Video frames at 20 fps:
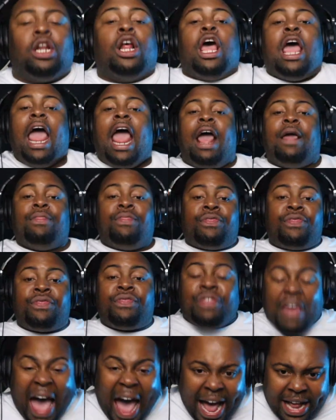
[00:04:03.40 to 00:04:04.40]
And
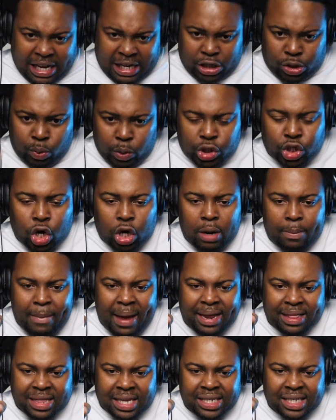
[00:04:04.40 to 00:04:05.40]
that is what's going to
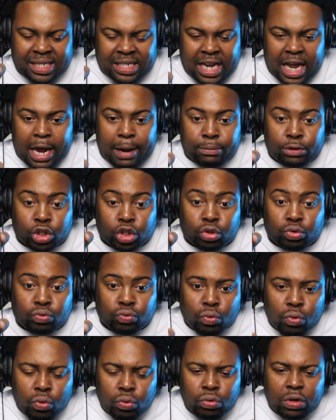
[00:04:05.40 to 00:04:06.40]
make this team
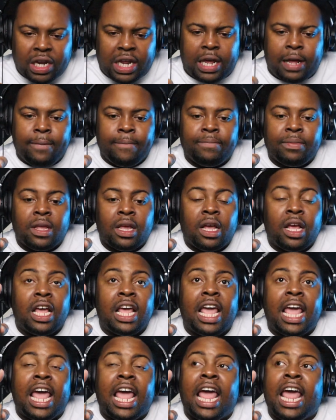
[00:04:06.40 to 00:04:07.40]
truly
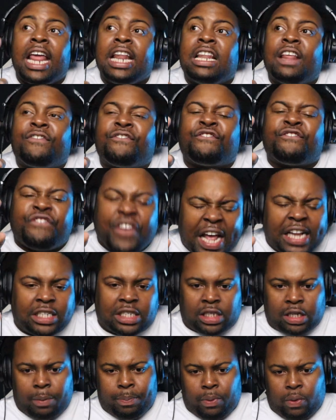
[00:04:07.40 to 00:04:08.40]

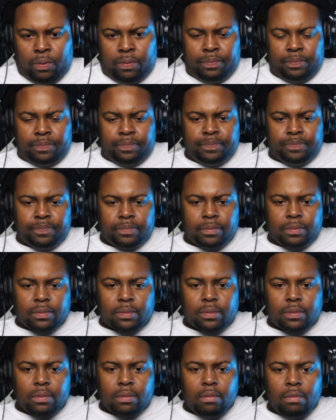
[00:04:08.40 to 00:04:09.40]
indefensible.
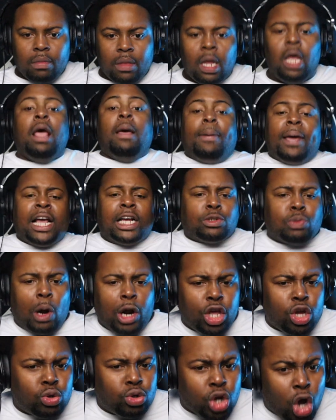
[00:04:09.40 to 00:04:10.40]
Because what
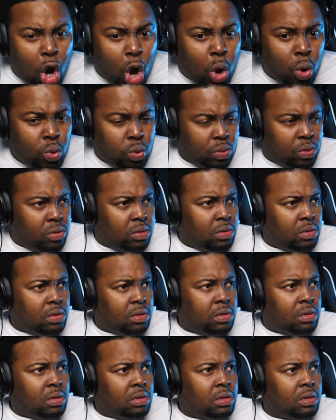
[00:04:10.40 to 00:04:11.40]
do you do?
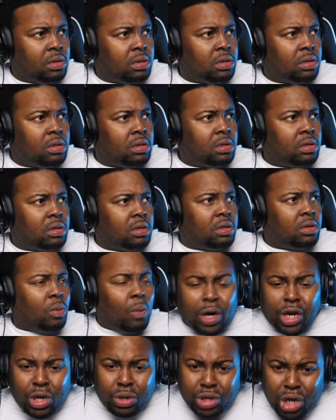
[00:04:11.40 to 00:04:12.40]

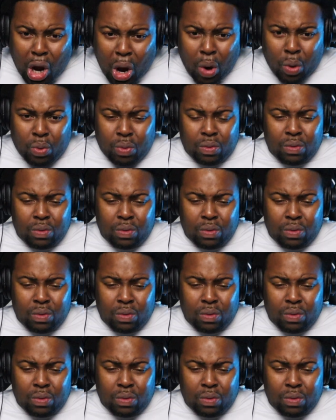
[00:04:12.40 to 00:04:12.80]
What do you do?